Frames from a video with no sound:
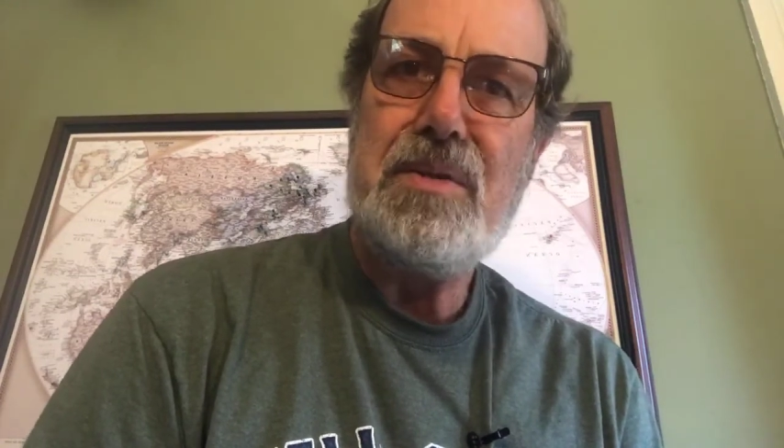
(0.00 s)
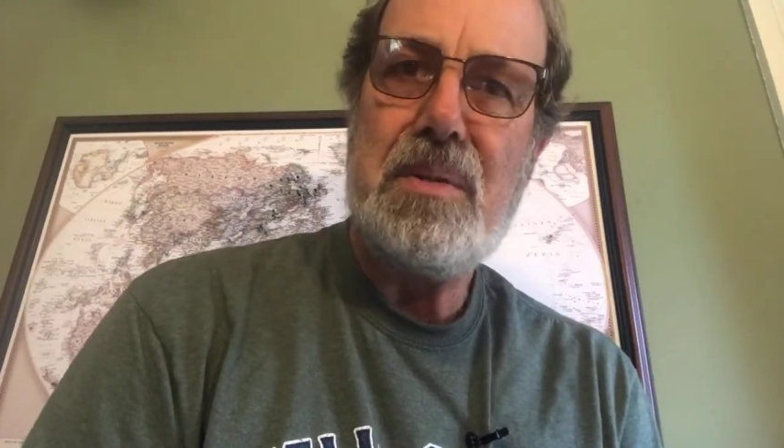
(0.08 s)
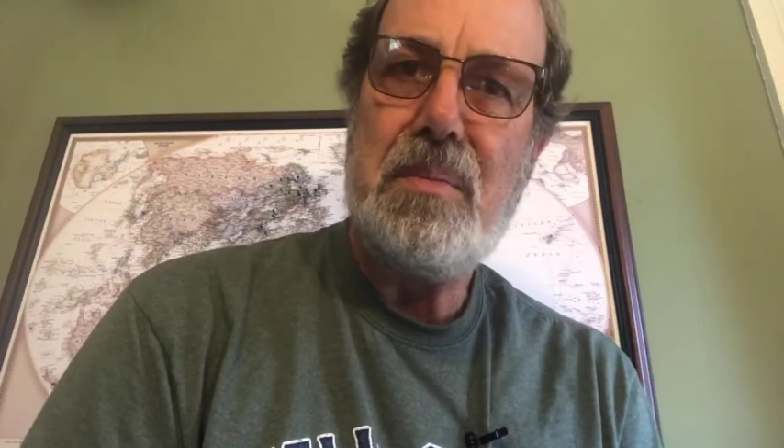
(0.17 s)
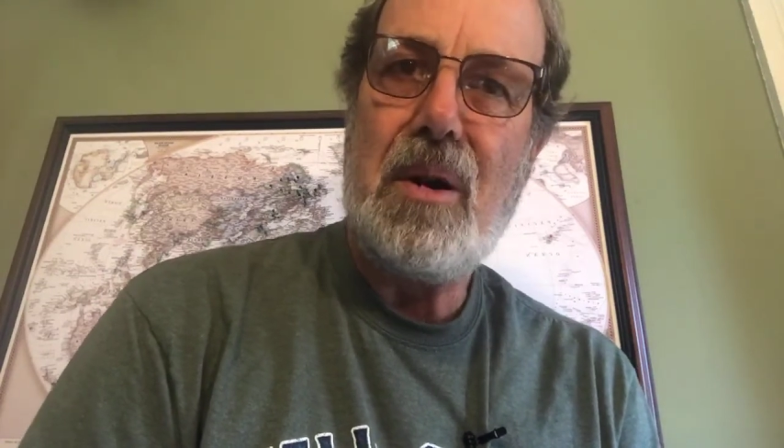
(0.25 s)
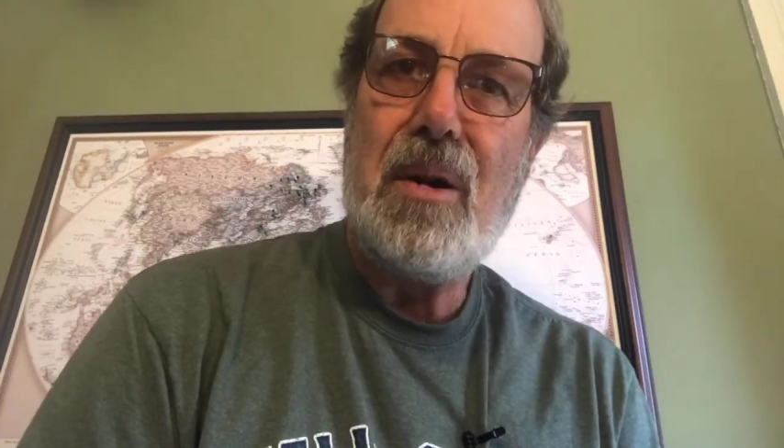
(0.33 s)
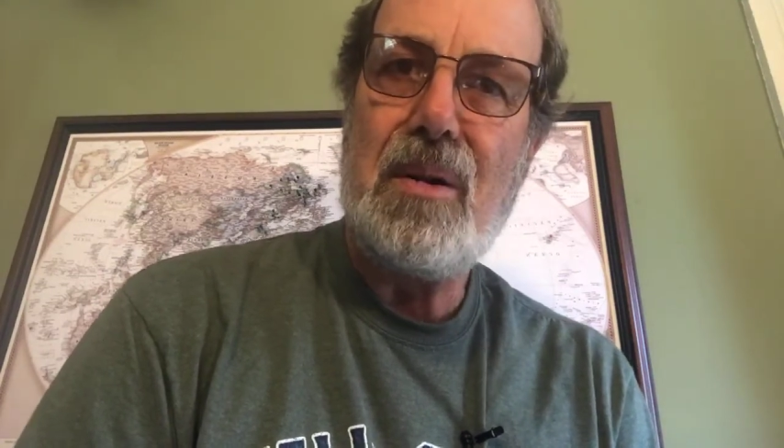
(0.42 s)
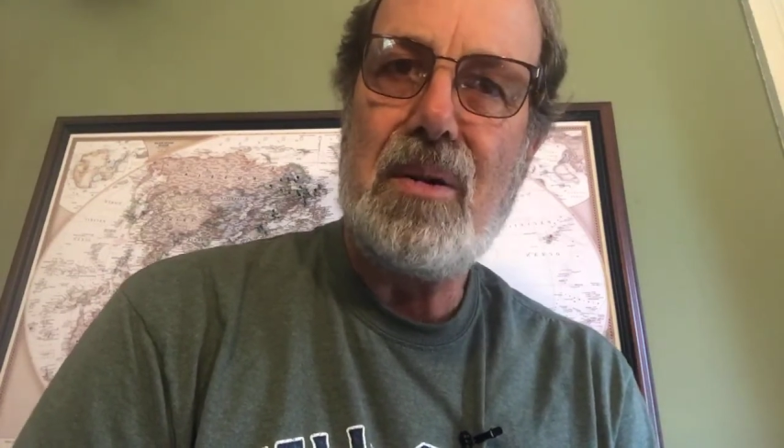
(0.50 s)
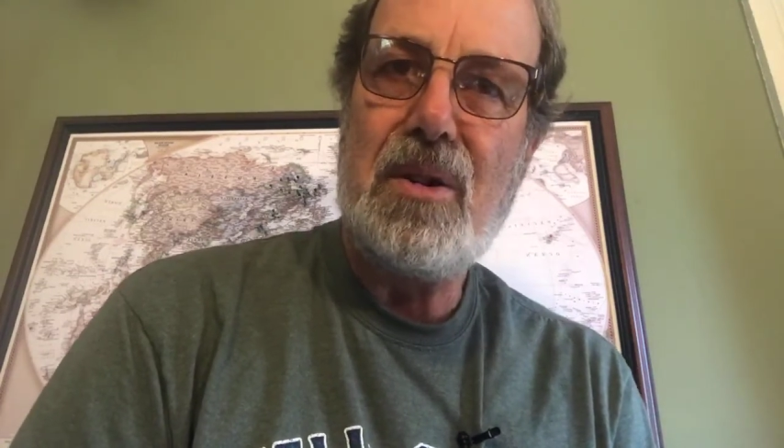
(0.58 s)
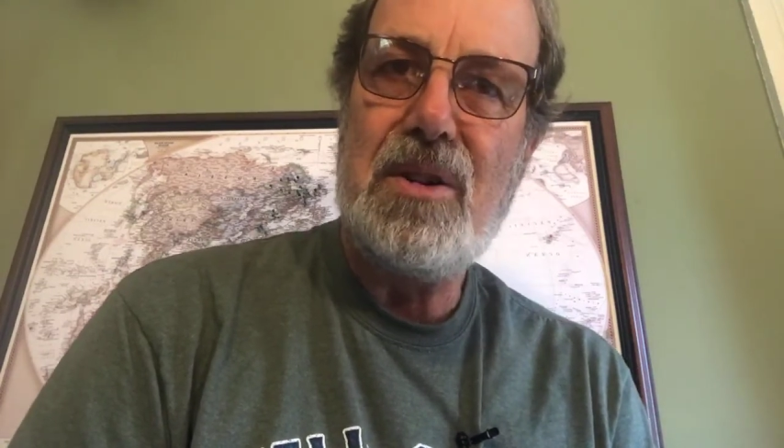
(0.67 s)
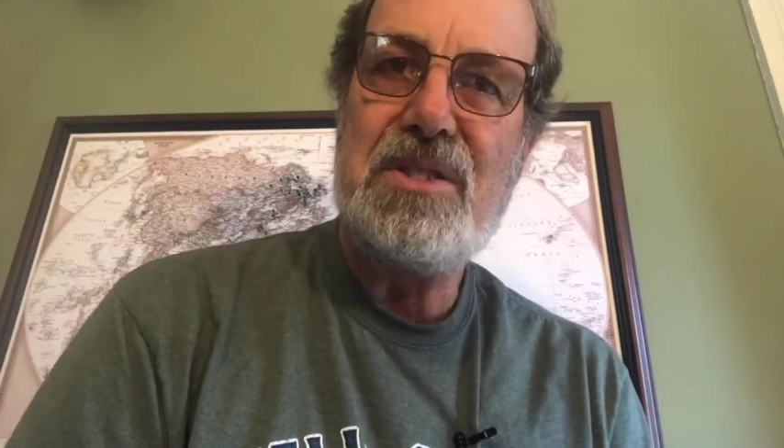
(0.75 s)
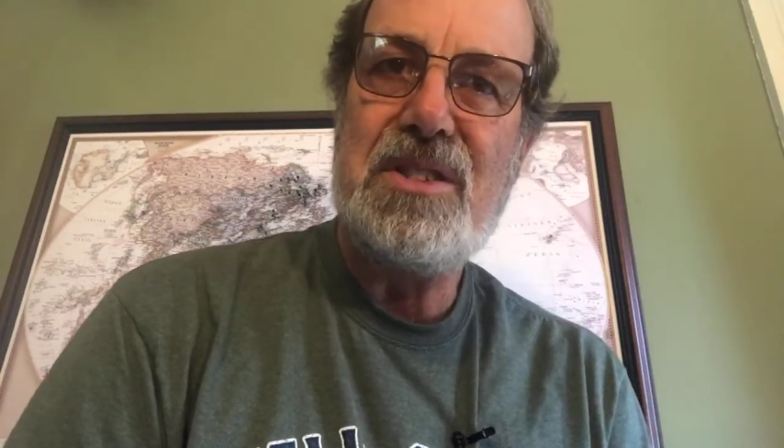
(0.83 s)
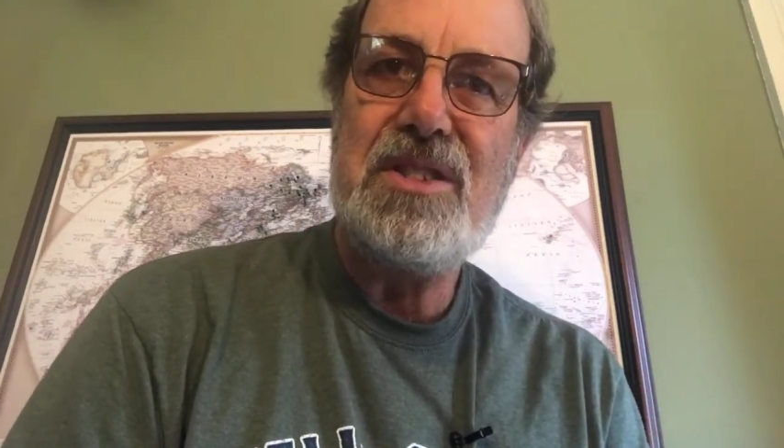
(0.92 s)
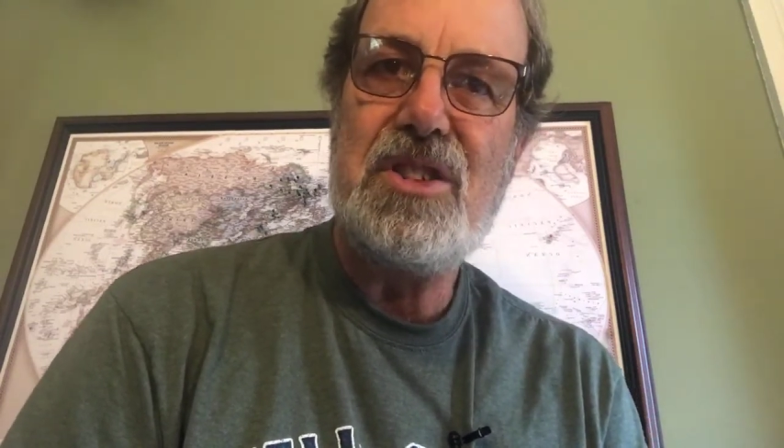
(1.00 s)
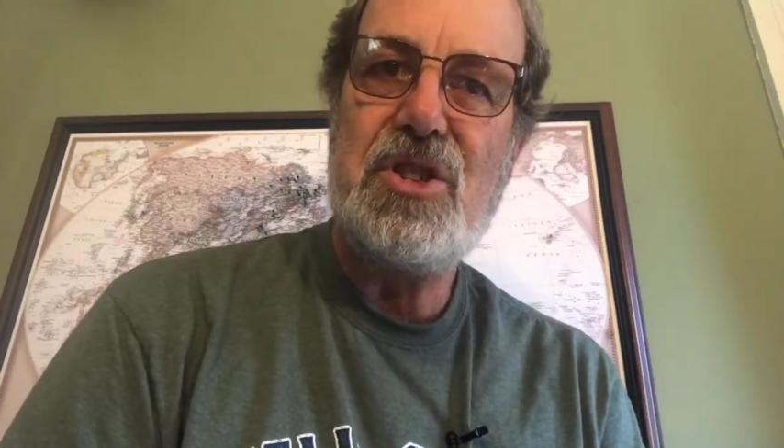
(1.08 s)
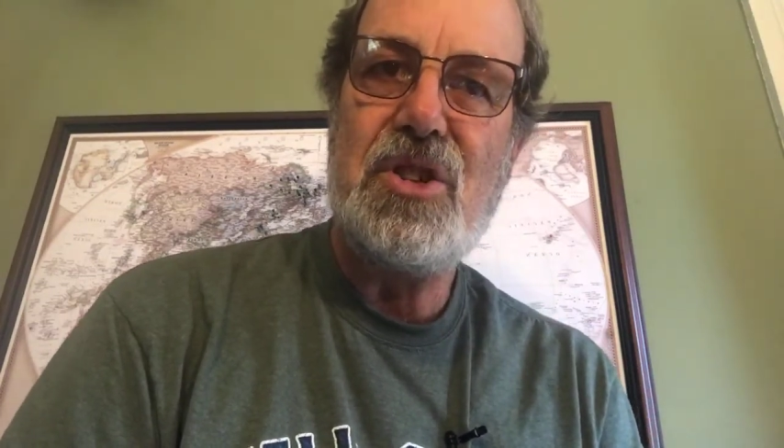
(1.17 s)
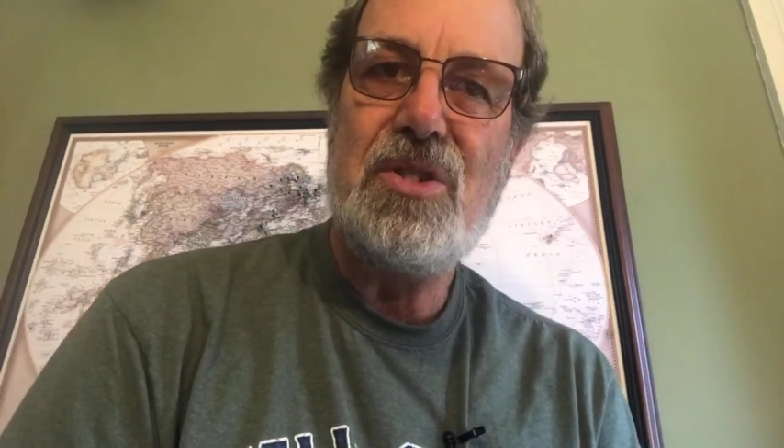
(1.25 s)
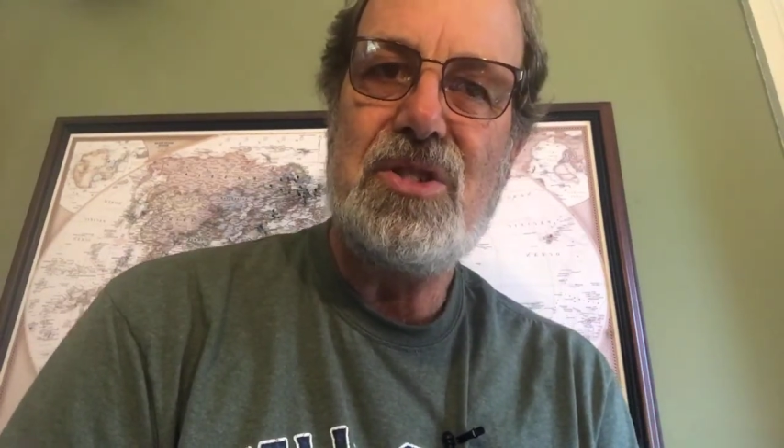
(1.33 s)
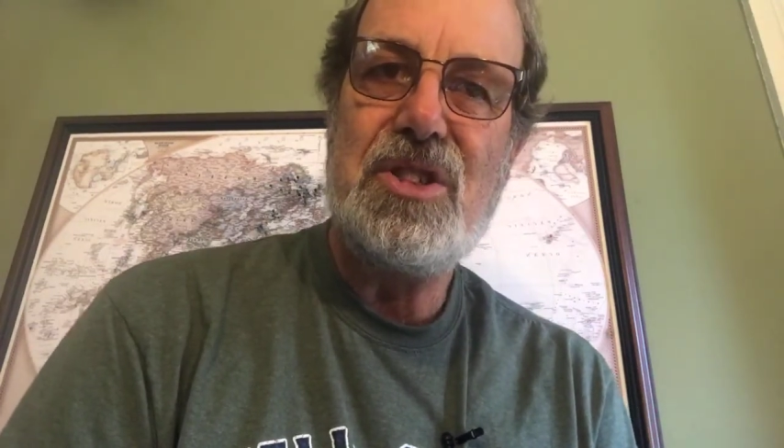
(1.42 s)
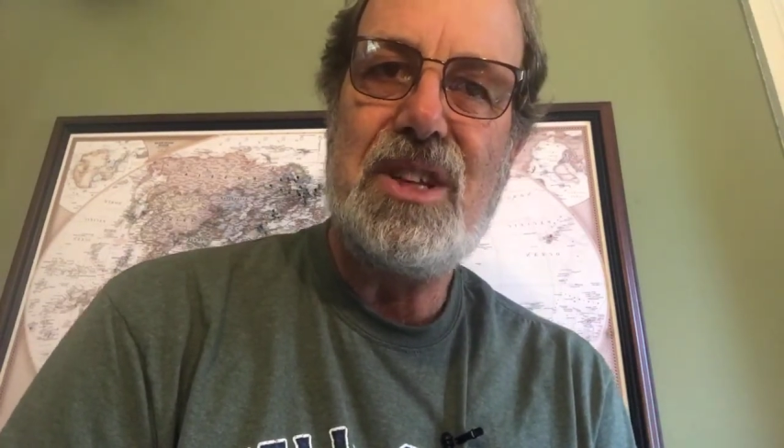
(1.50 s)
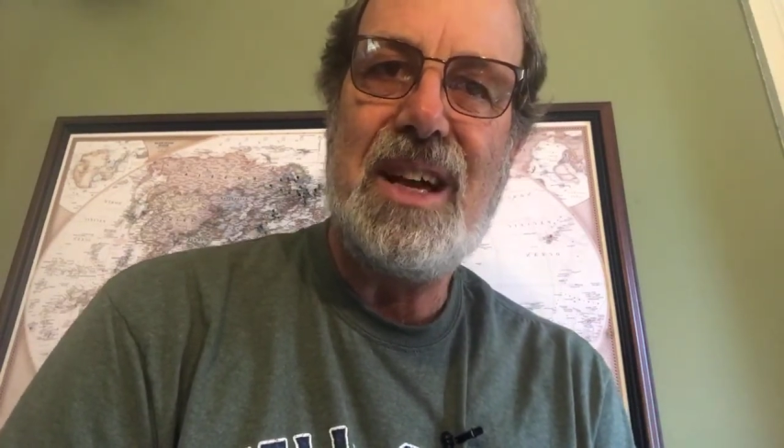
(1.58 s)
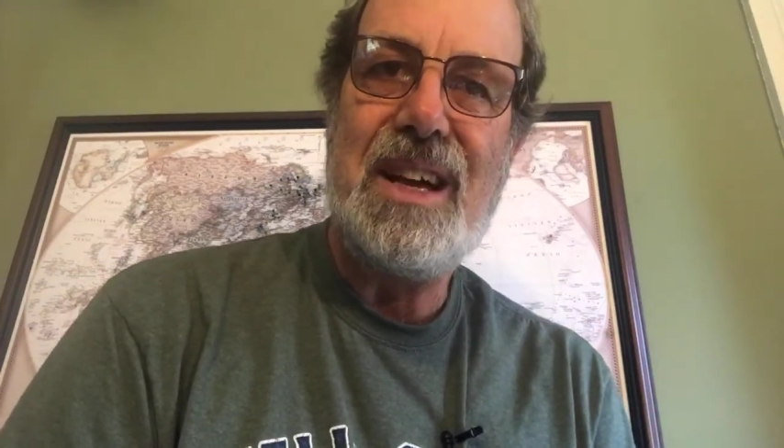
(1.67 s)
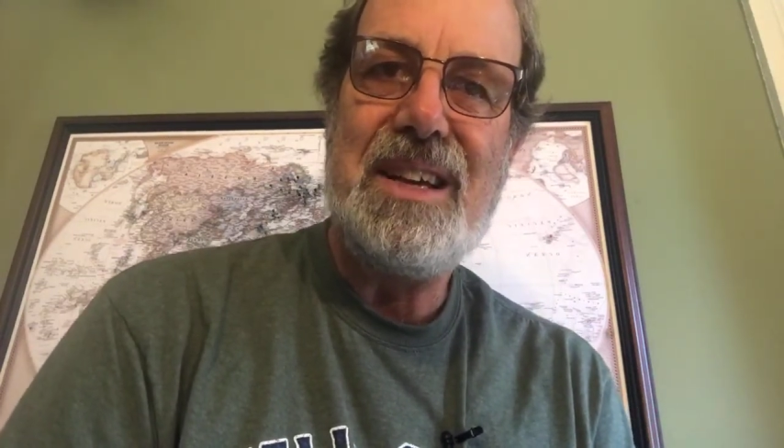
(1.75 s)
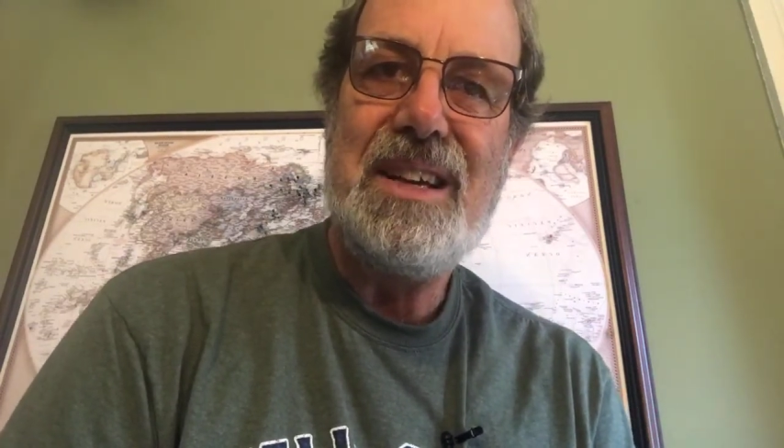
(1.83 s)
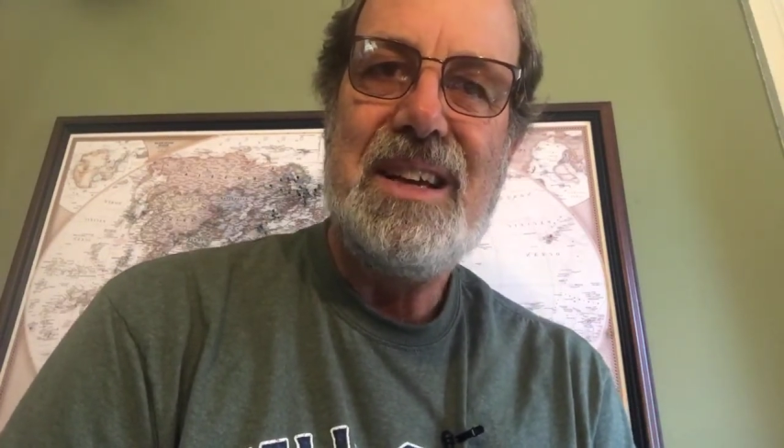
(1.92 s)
tomorrow because it's a church day,